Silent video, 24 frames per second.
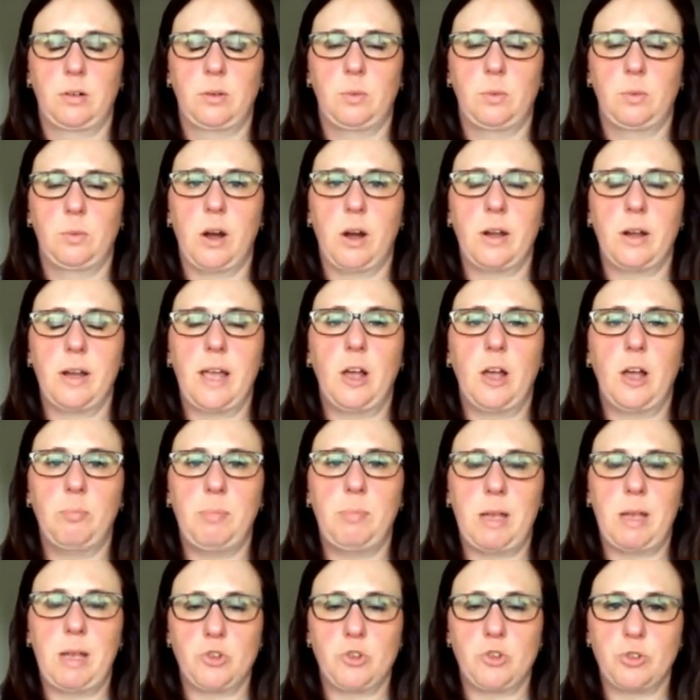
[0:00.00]
We are now
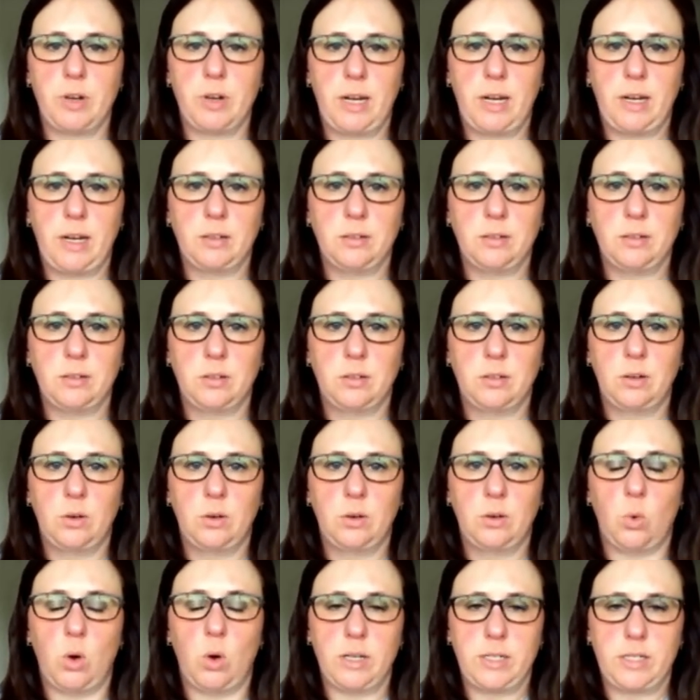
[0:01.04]
measuring
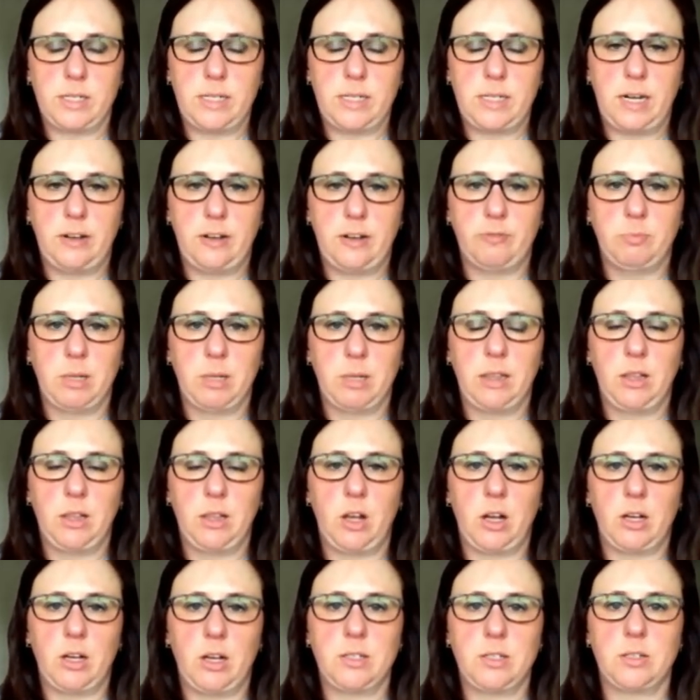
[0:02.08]
quantitative blood
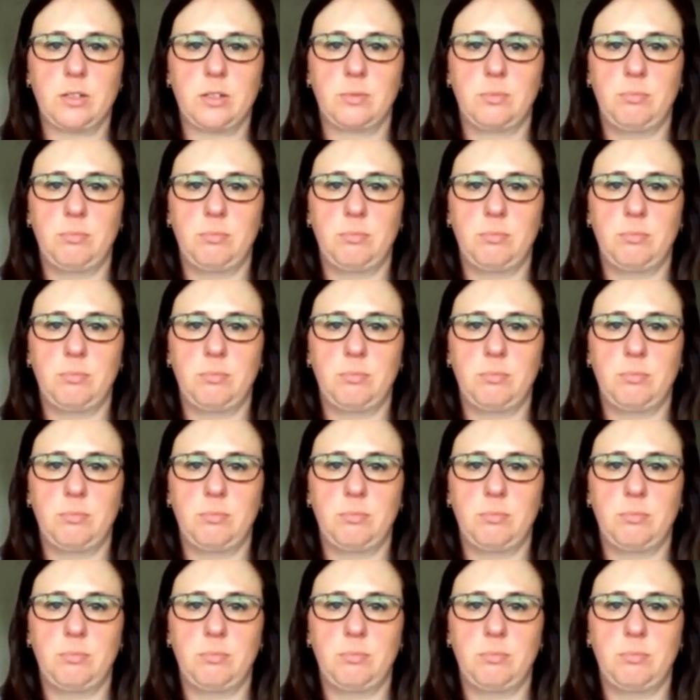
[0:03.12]
loss,